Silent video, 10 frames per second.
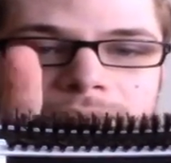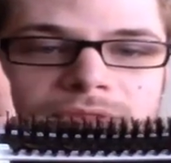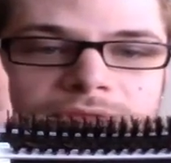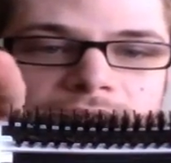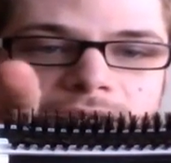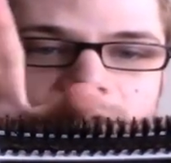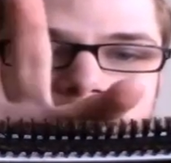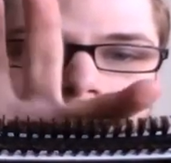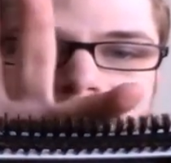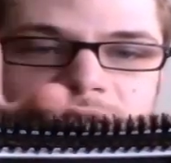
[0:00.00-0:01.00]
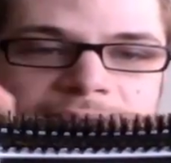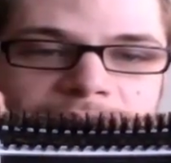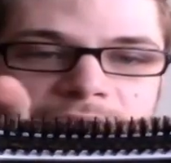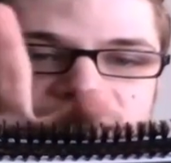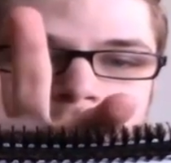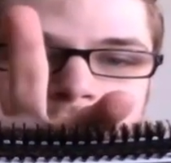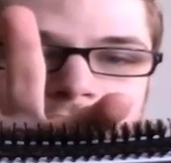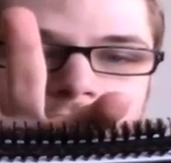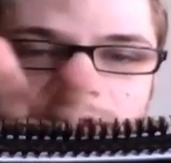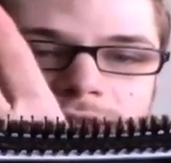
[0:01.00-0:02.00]
the shape of the
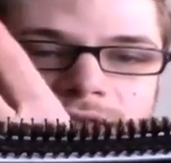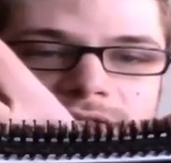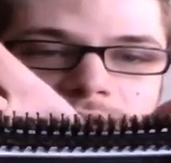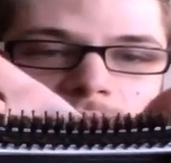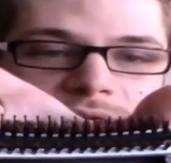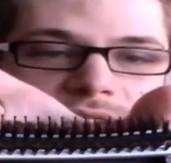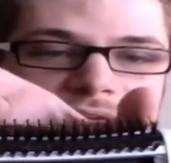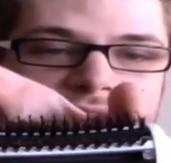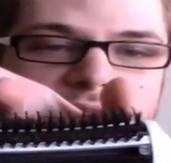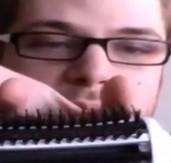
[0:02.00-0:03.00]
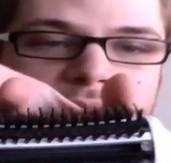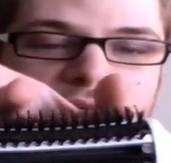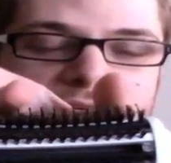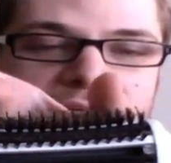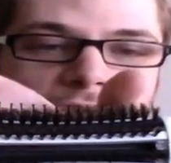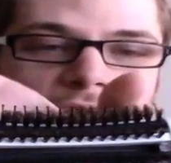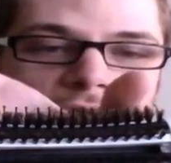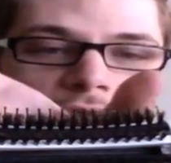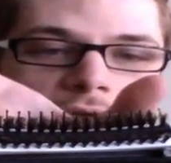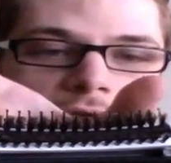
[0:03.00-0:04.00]
barrel is going to keep the
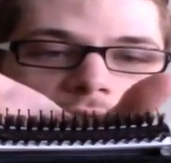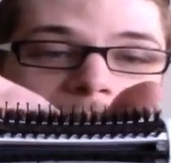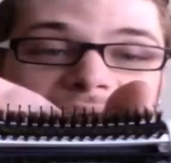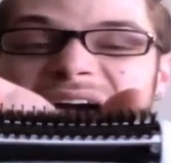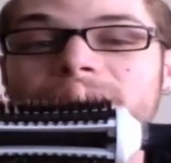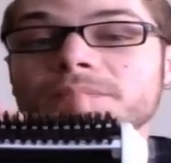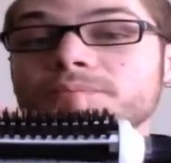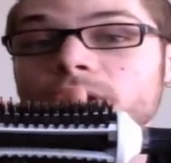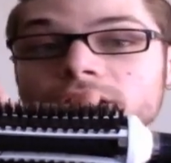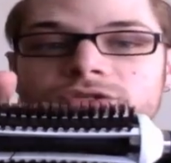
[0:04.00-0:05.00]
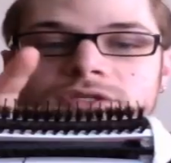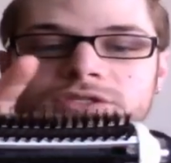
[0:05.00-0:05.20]
hair on the brush,